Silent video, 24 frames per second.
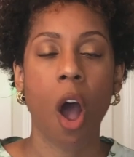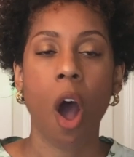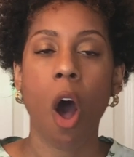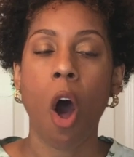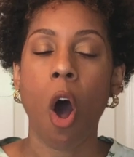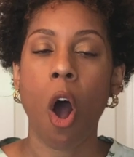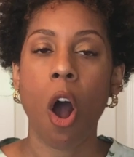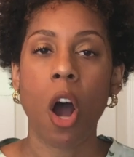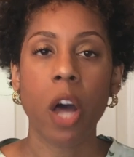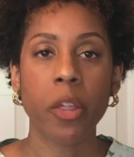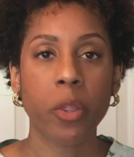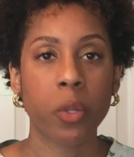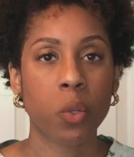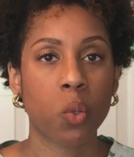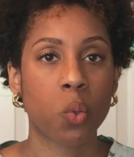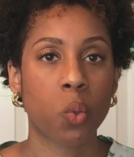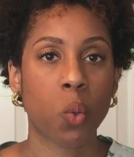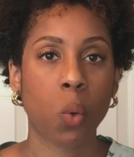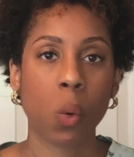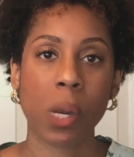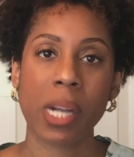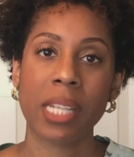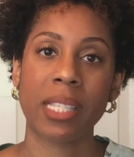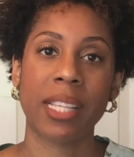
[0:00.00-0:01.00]
All the
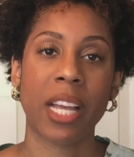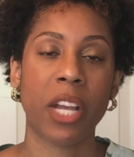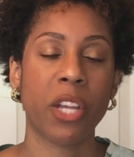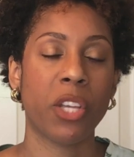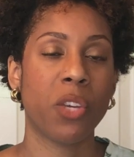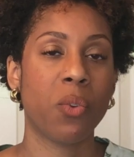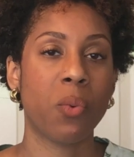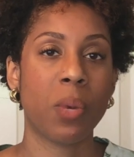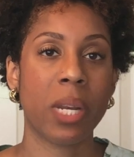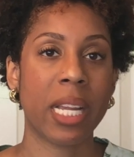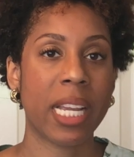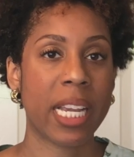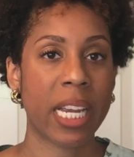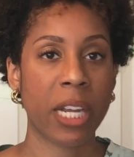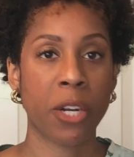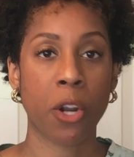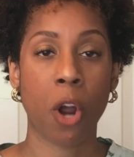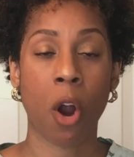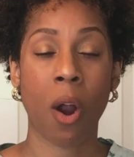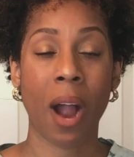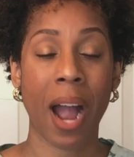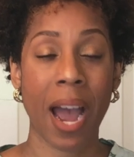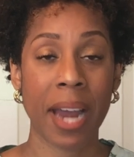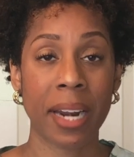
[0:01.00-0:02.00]
stories that you need
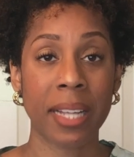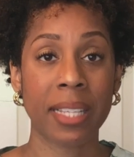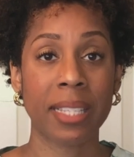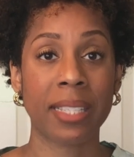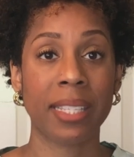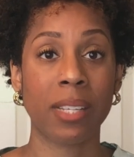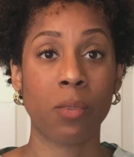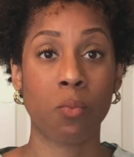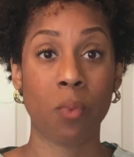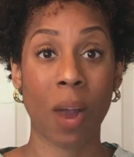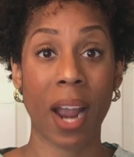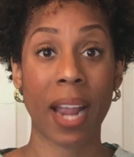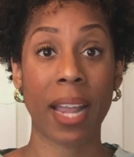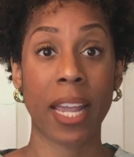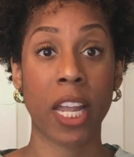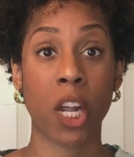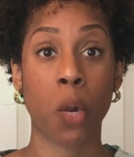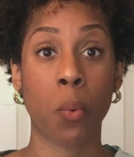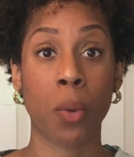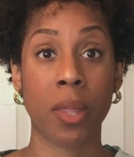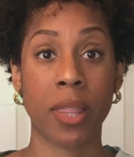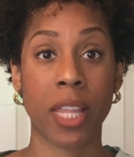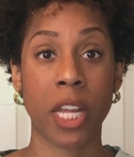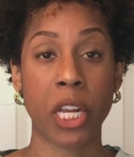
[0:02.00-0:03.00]
are honestly right here
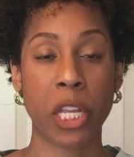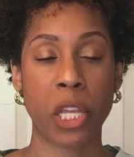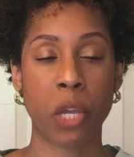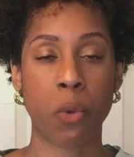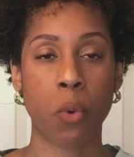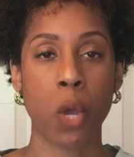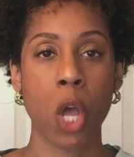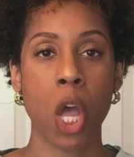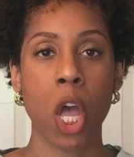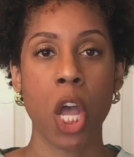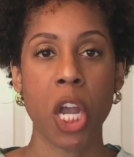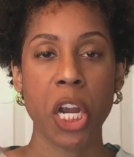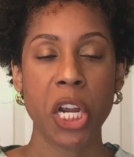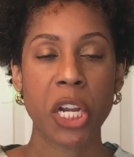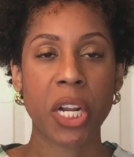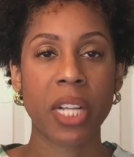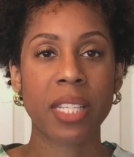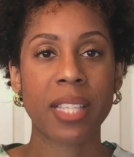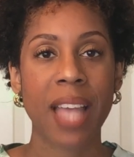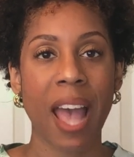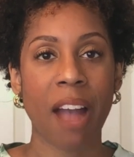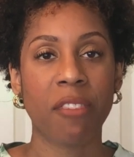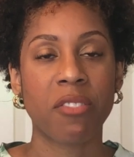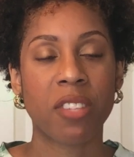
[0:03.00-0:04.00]
within you. You
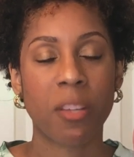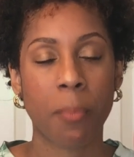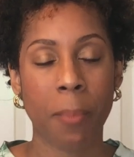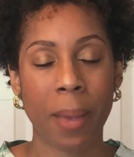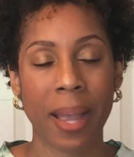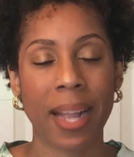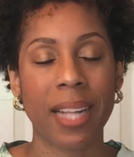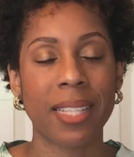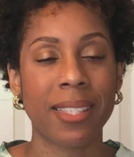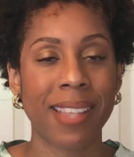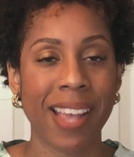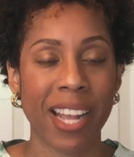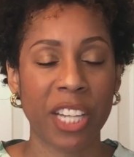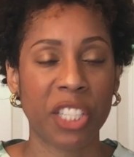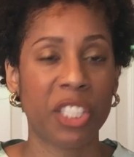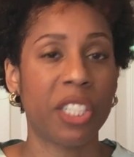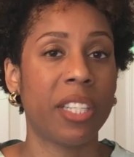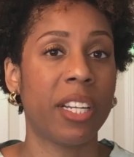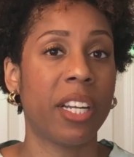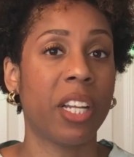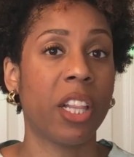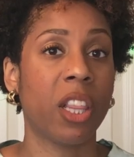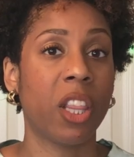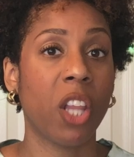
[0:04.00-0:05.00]
just have to pay
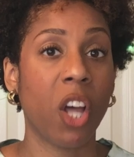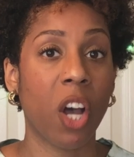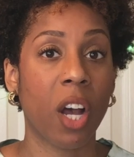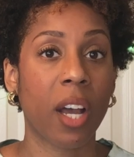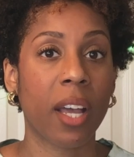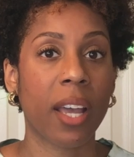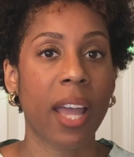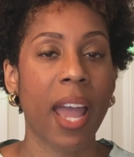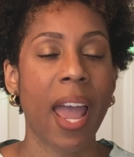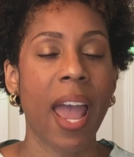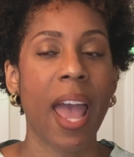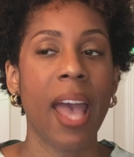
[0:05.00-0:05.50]
attention and look.